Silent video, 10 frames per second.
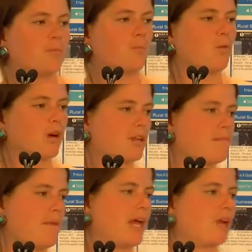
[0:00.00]
one of the
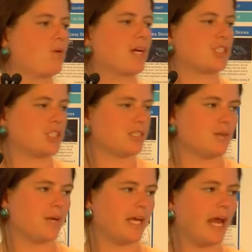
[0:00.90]
main questions
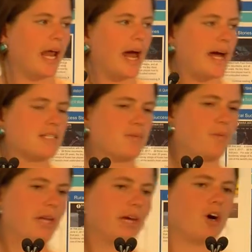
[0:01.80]
that we get asked, and
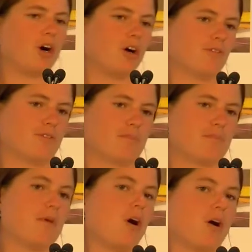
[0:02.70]
we get calls from
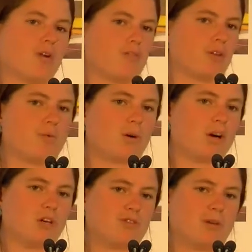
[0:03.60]
all over
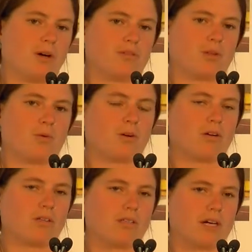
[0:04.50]
the world